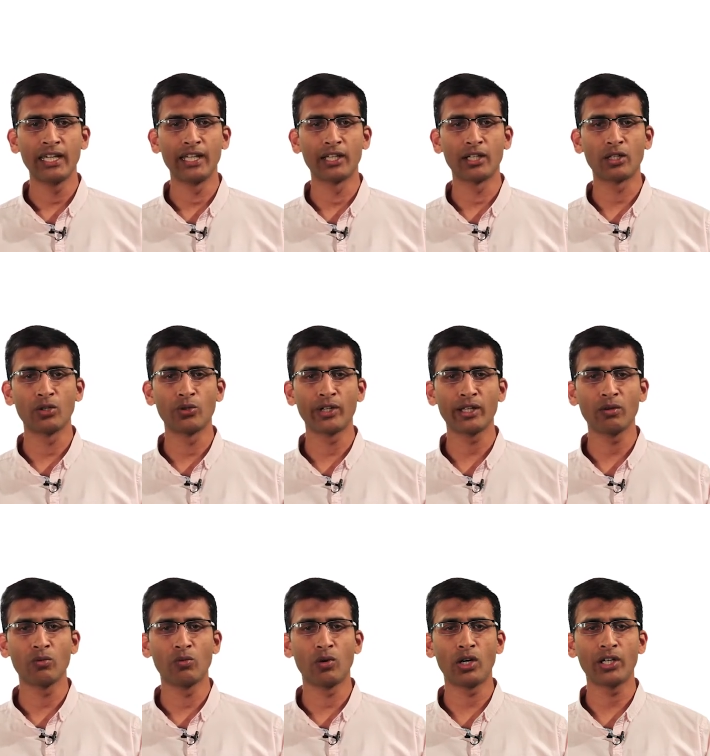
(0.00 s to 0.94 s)
including
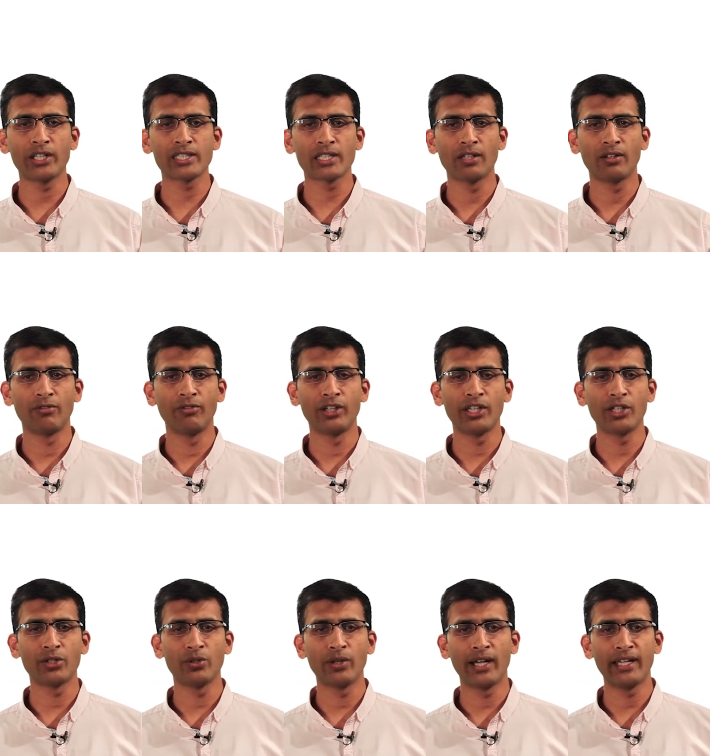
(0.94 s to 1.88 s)
voice,
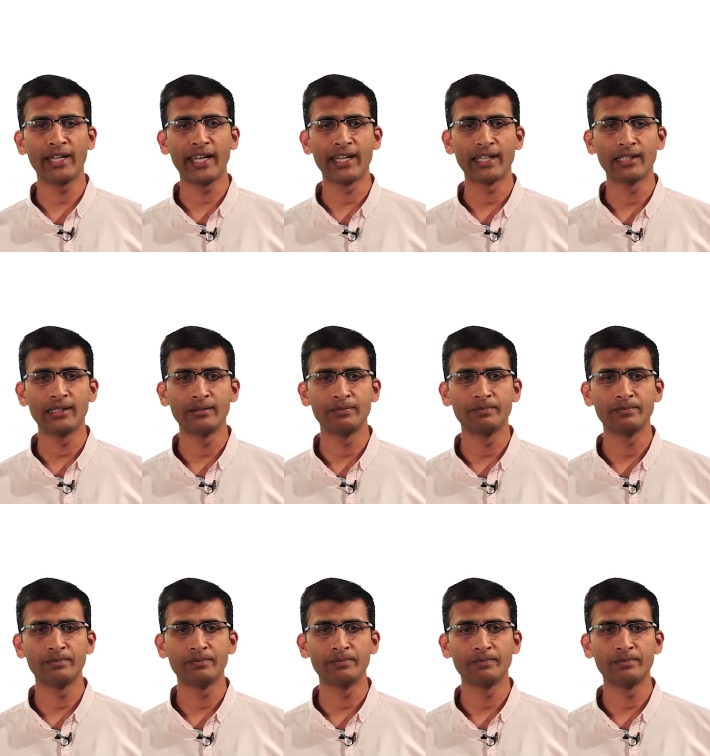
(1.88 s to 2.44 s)
video and data.